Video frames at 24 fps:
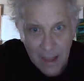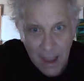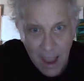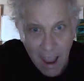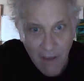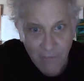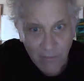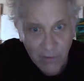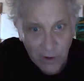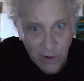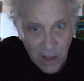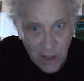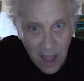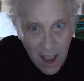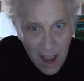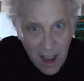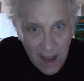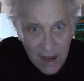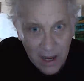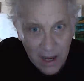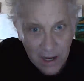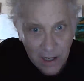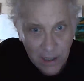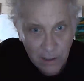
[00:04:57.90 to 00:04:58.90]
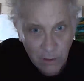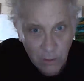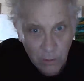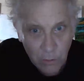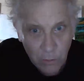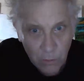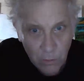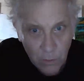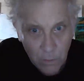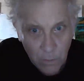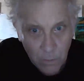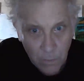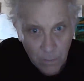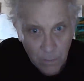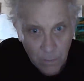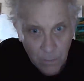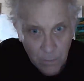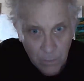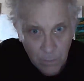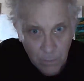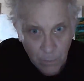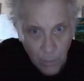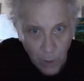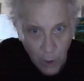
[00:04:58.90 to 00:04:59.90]
ever-lying
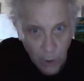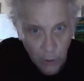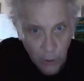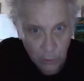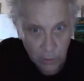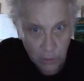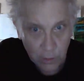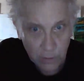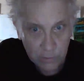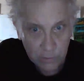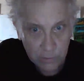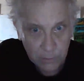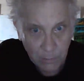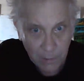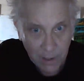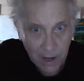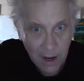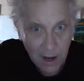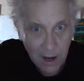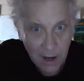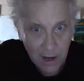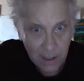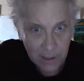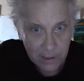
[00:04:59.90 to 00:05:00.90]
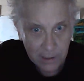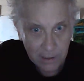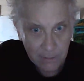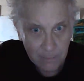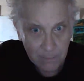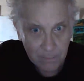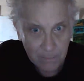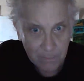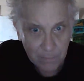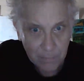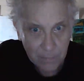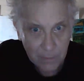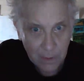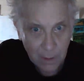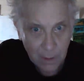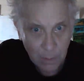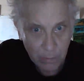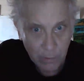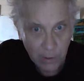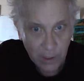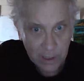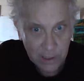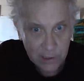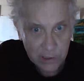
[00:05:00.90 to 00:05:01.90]
murderers behind it the
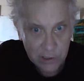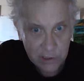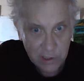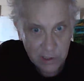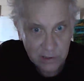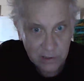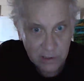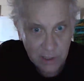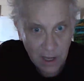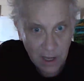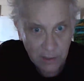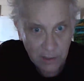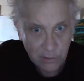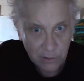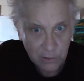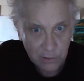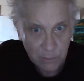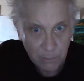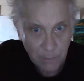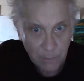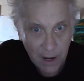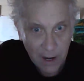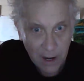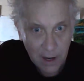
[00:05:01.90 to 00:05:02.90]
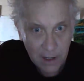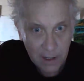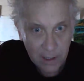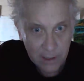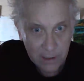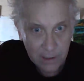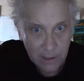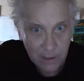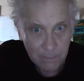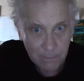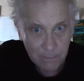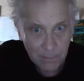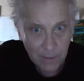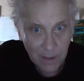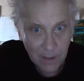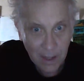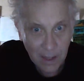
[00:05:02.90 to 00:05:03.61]
British eccentrics behind it,